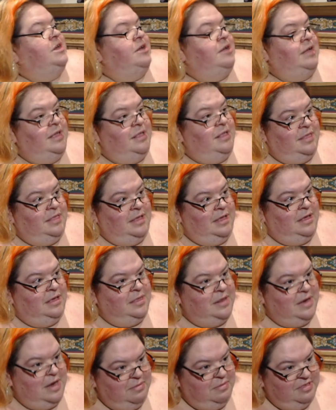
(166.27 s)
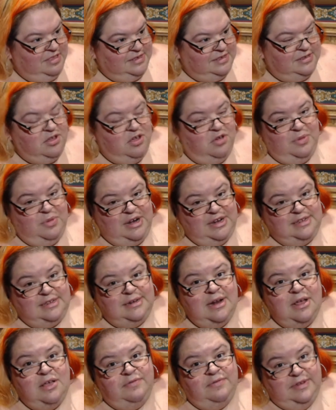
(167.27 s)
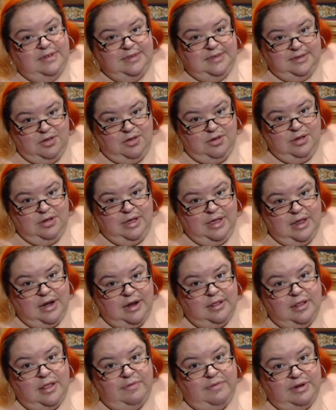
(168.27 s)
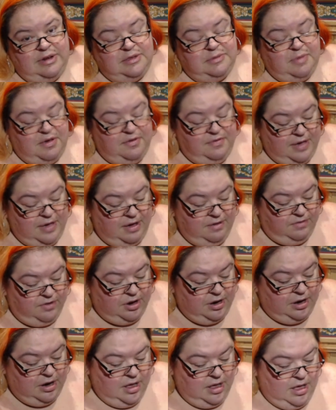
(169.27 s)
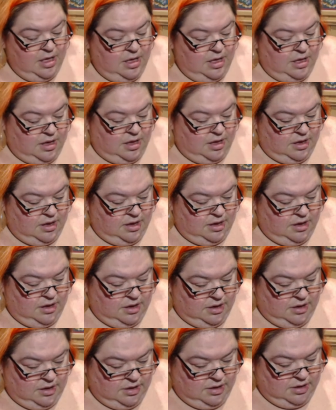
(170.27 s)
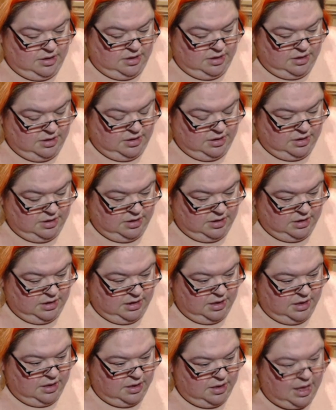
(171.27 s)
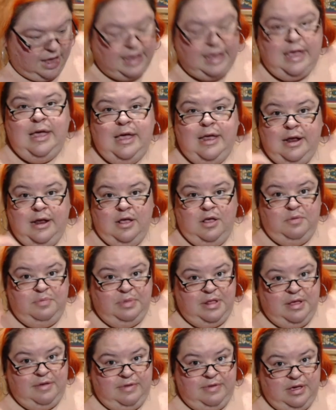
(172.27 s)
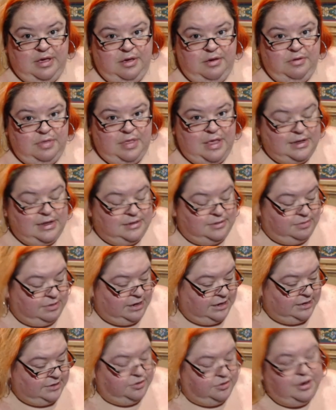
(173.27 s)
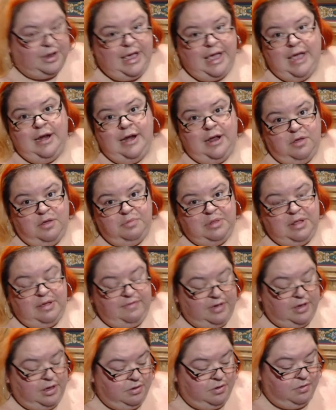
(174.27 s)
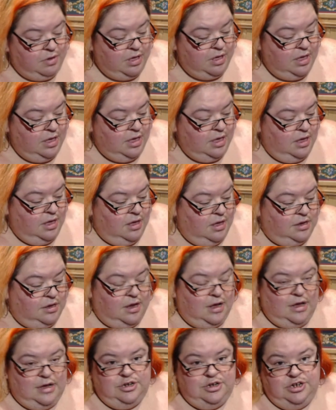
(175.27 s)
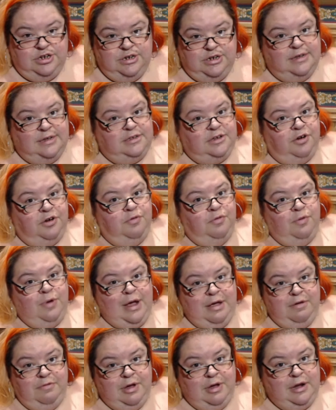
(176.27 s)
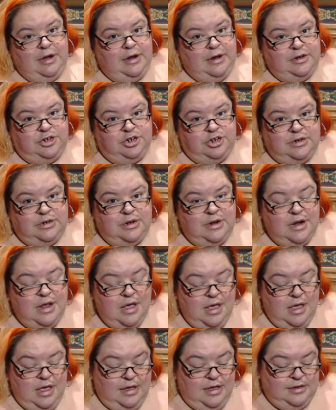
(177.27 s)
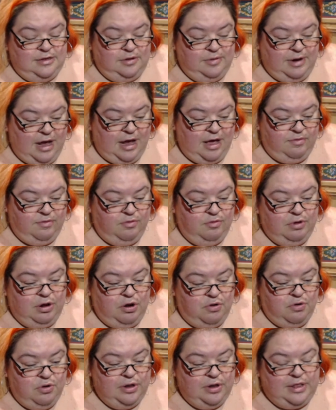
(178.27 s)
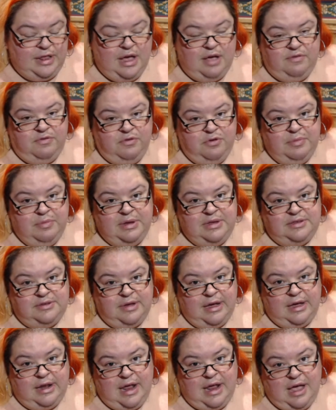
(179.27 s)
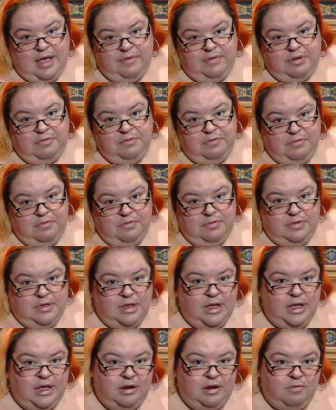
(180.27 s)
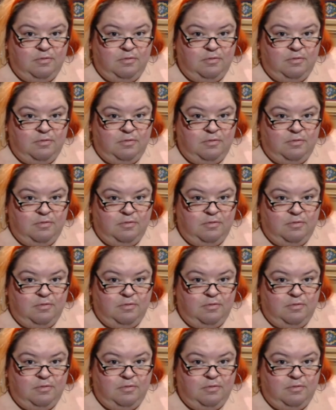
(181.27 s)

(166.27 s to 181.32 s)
I can't think of the name of the song, but it's an Elvis song, and I love it. It's my favorite. I Can't Help Loving You. That's what it is, or Can't Help Loving You. She does a great rendition, and so I'm going to have her record that for me so I can have it and